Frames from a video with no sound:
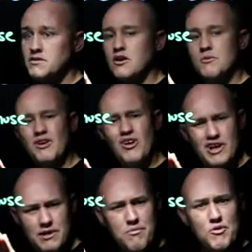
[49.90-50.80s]
a little bit like
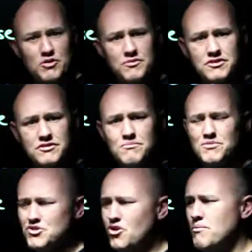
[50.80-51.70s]
hippopotamus, it's
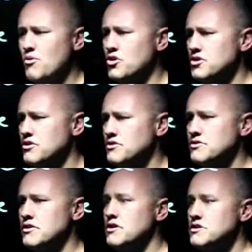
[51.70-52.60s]
hypotenuse.
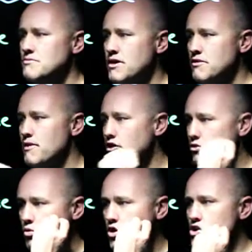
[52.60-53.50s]
It's a mathematical
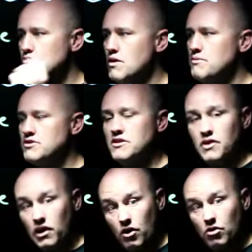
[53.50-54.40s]
word to represent the
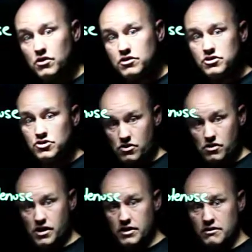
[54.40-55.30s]
longest
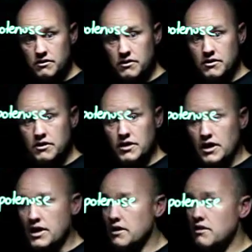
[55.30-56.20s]
side
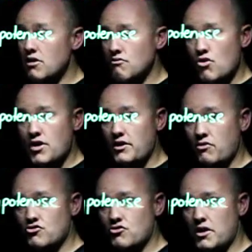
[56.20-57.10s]
in a right angle
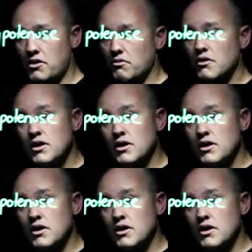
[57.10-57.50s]
triangle.